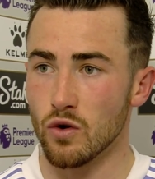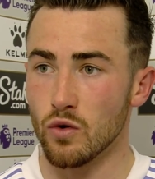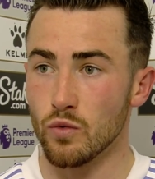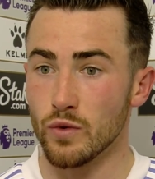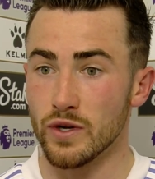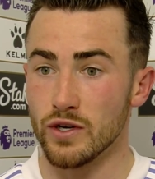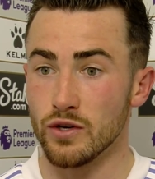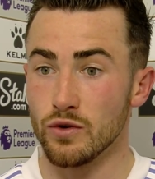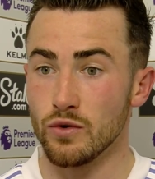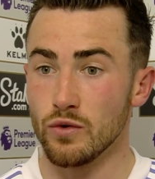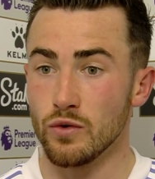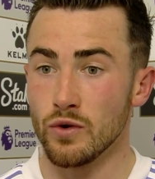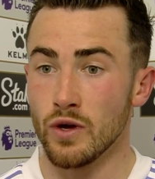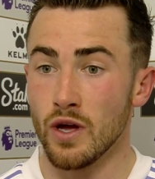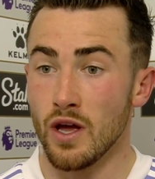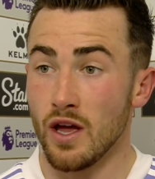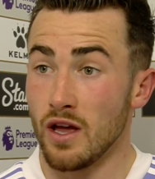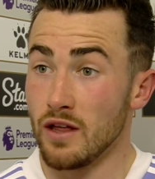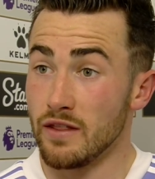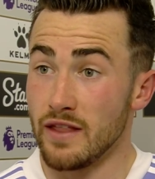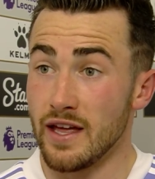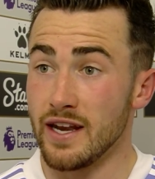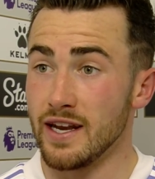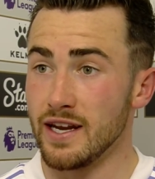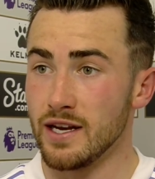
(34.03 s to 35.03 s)
We knew
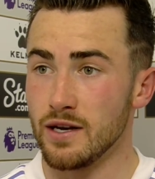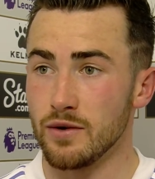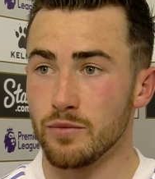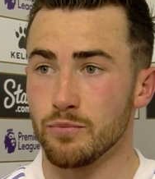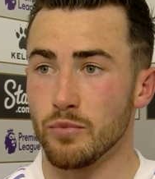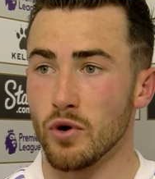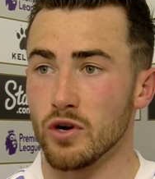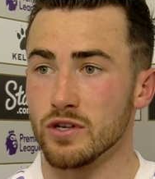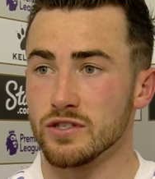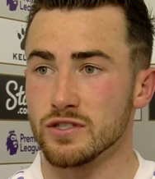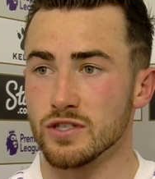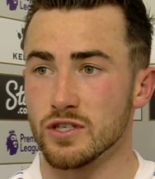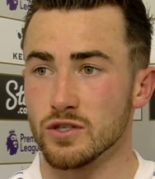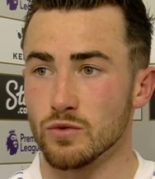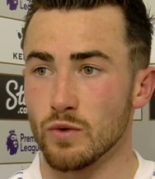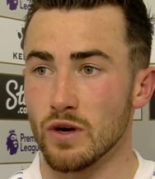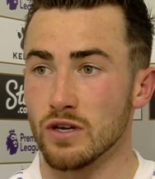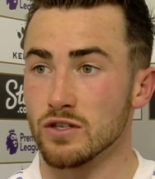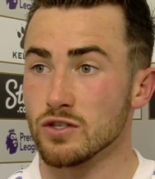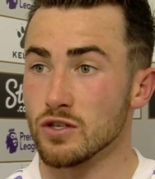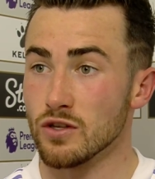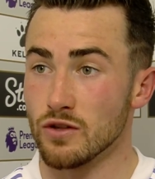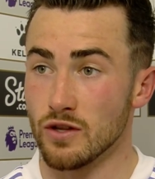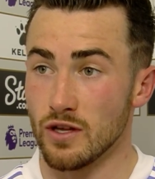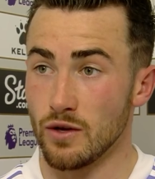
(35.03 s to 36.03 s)
they needed points as well,
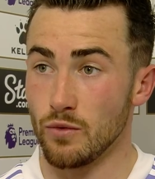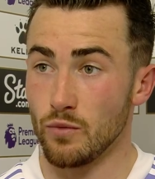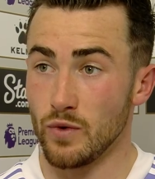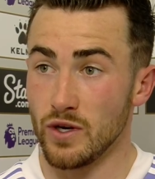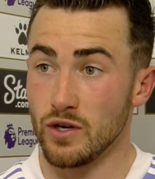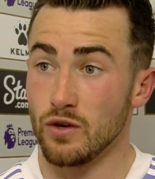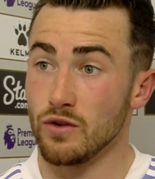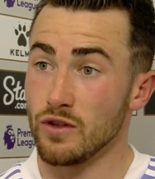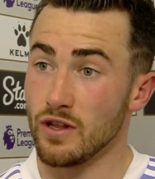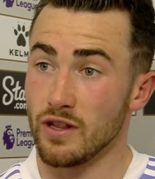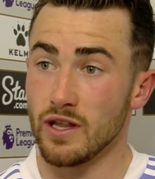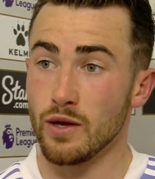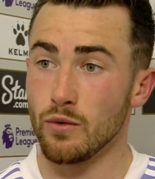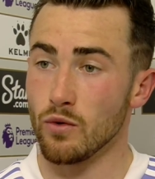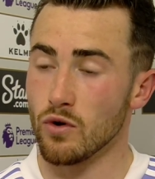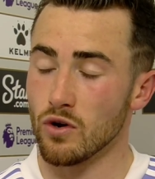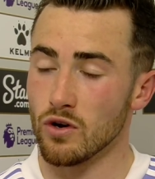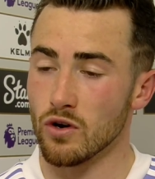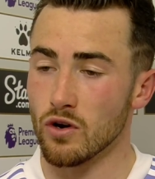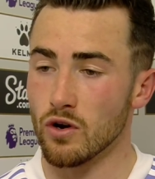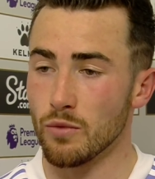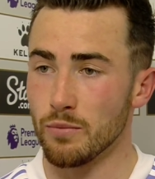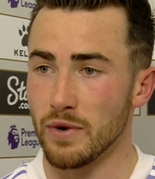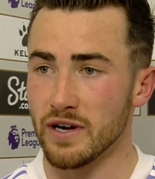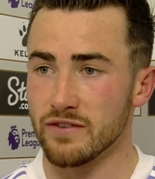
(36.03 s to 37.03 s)
so they, we knew that they were going to
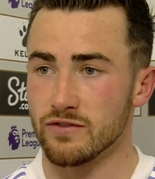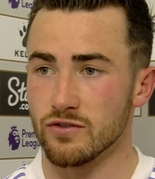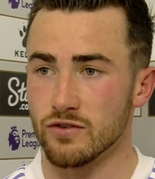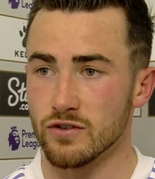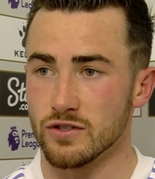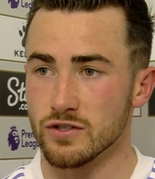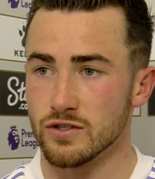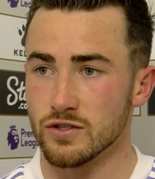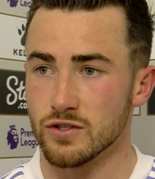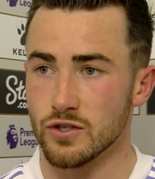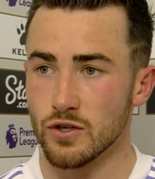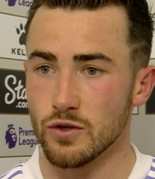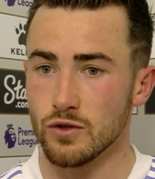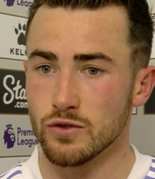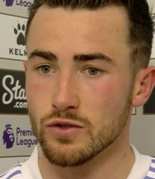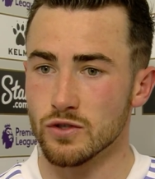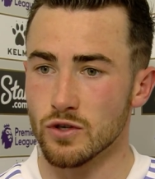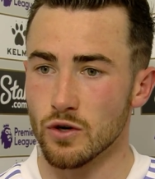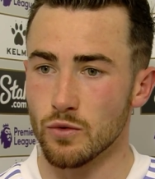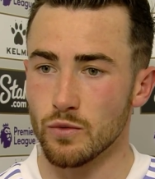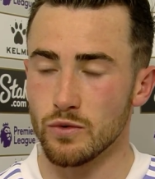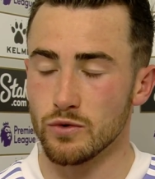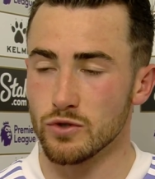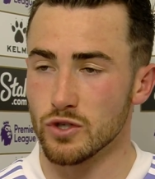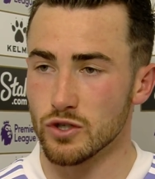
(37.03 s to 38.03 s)
come after us too. So
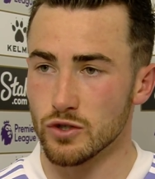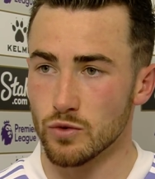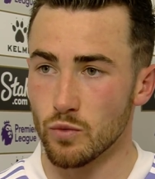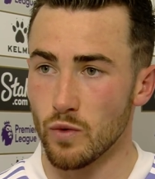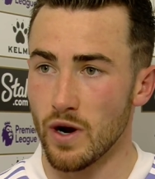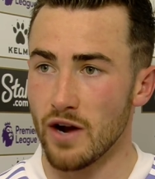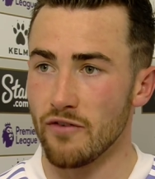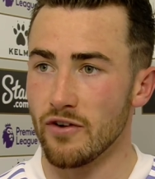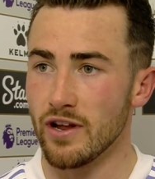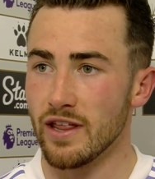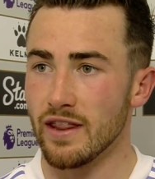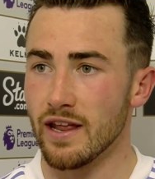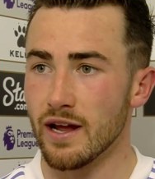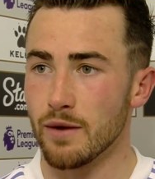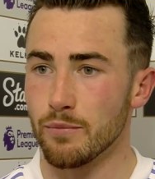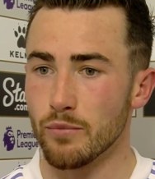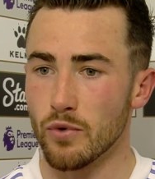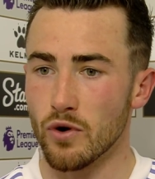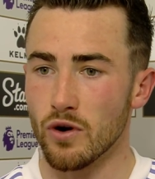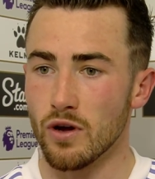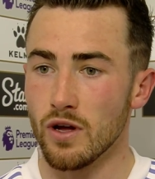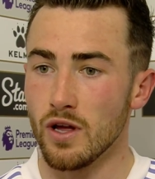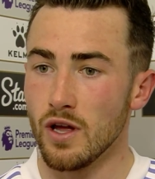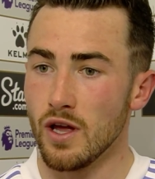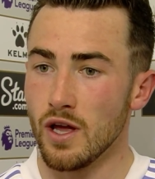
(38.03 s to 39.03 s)
we were just wary of that,
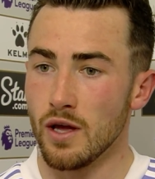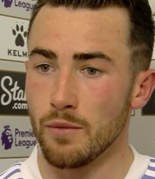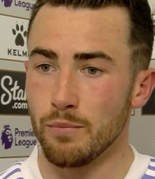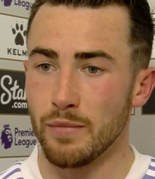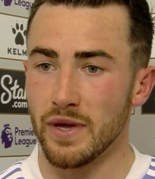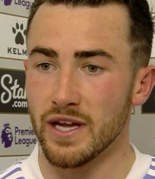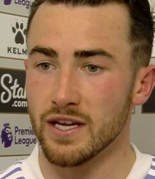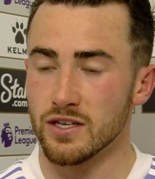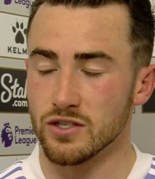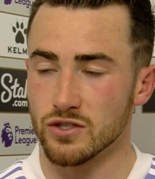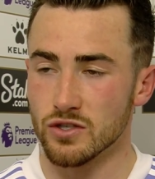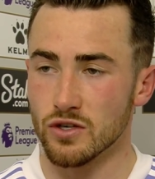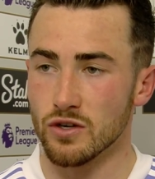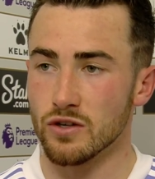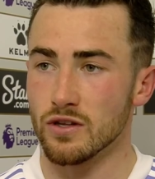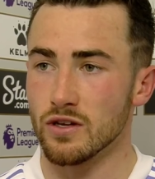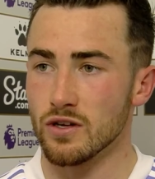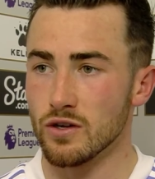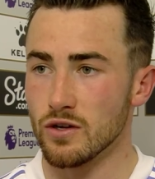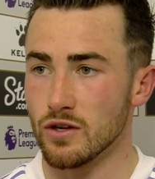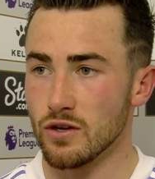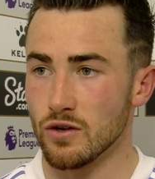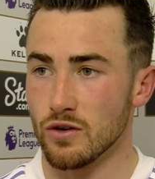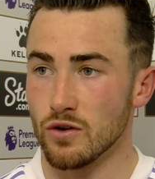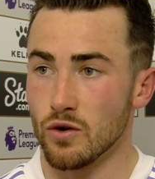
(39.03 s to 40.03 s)
but making sure that
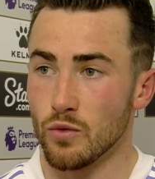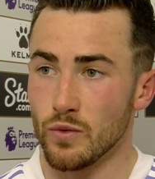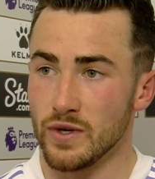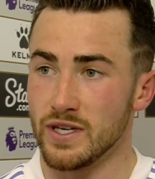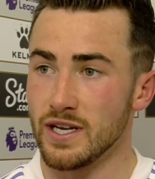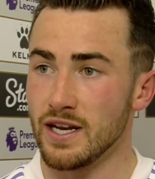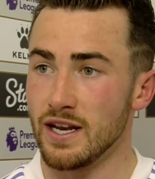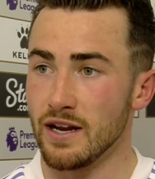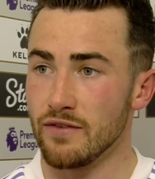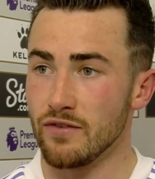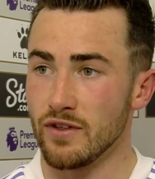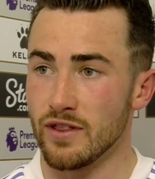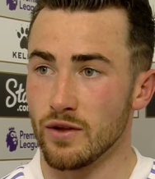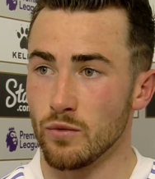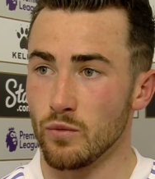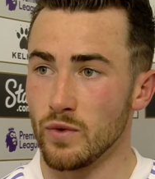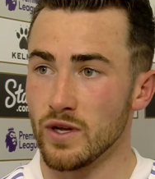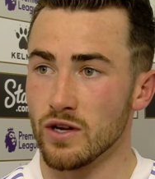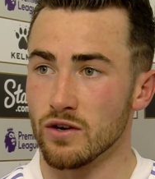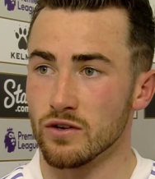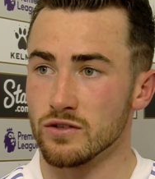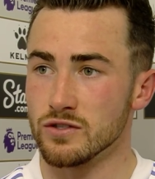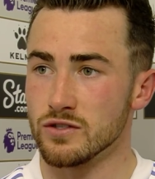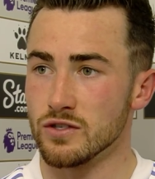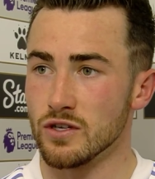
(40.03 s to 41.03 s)
you know we did everything we
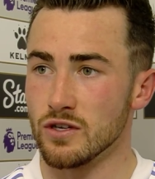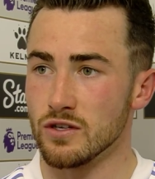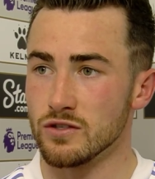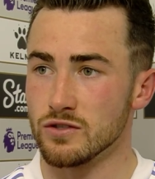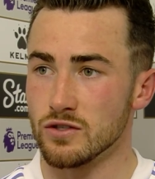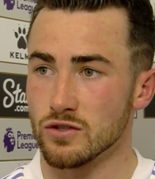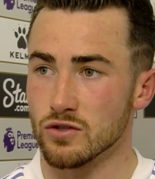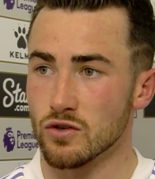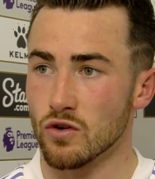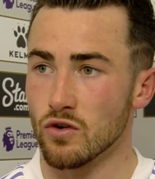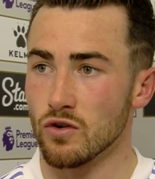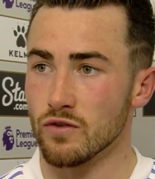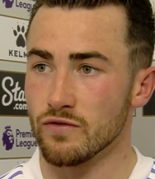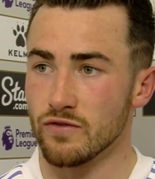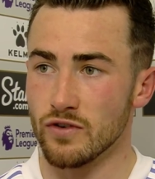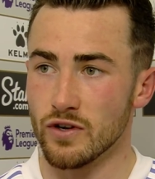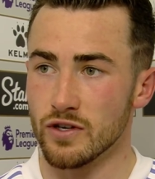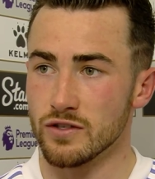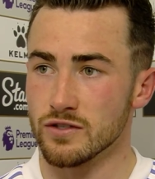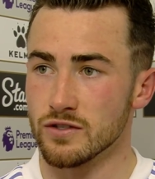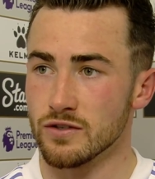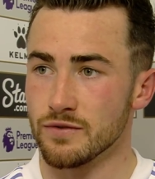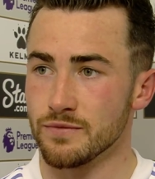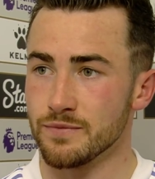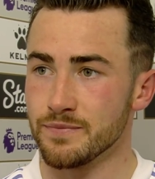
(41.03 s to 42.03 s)
could to, to score first.